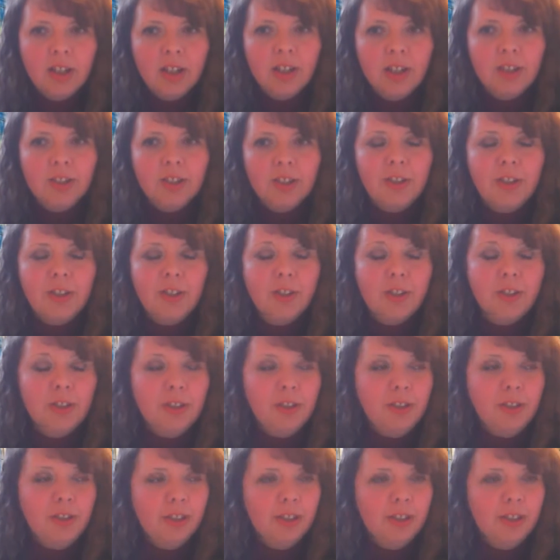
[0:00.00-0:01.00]
So the
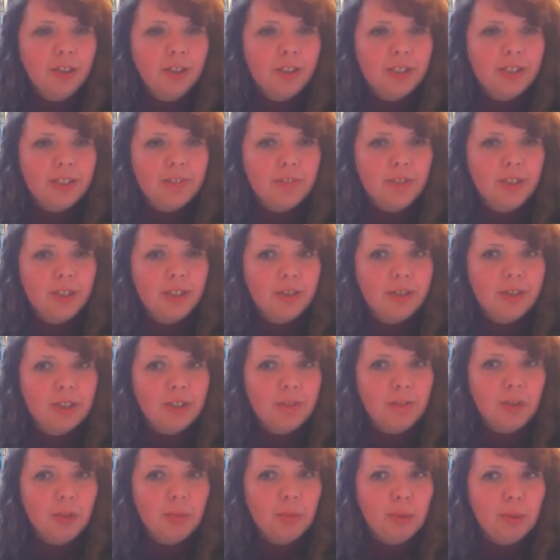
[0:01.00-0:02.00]
good news for those
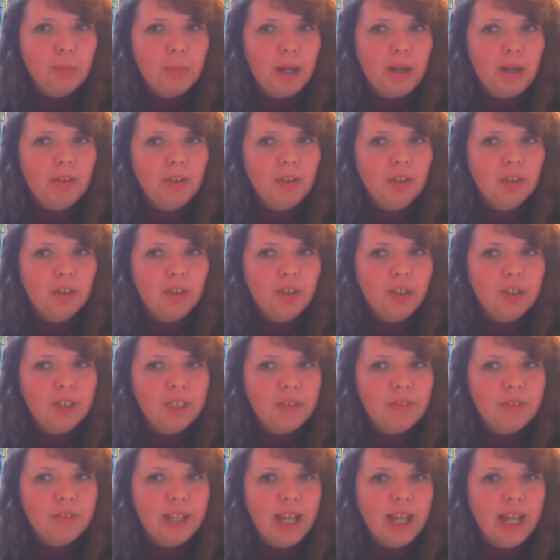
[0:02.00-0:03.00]
of you preparing your
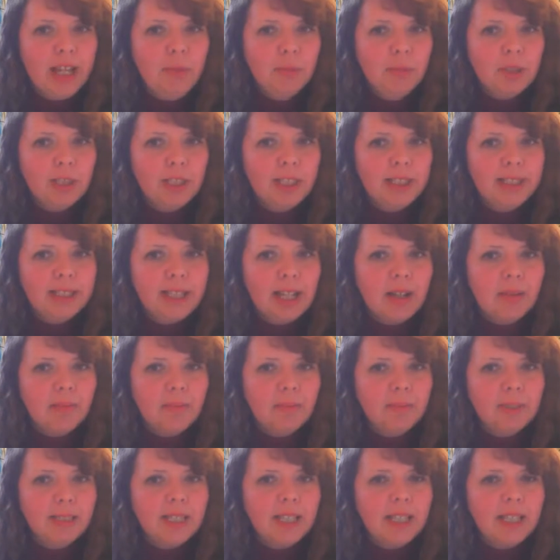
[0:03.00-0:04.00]
students for Cambridge
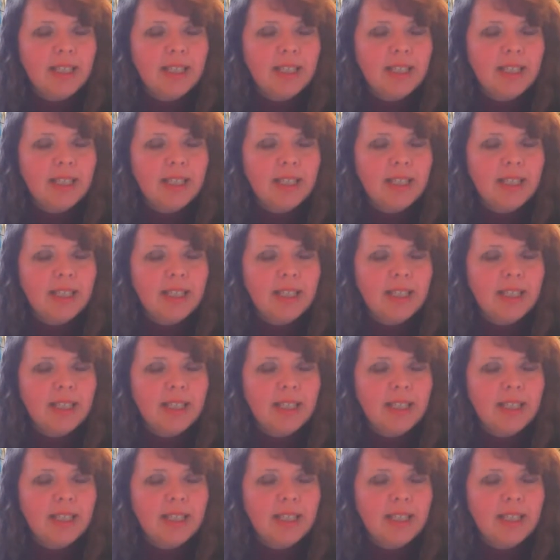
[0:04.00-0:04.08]
exams